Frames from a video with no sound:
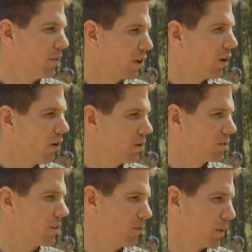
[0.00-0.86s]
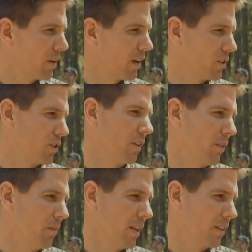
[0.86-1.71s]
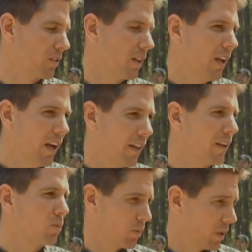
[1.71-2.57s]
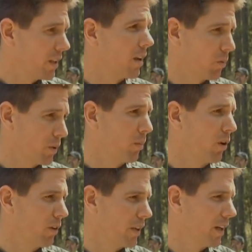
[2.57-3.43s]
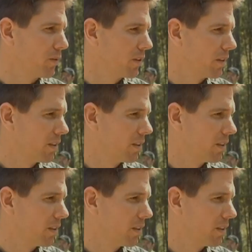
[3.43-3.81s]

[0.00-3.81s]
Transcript: the cost of production of the mix. And that's where we ended up with the partnering effort.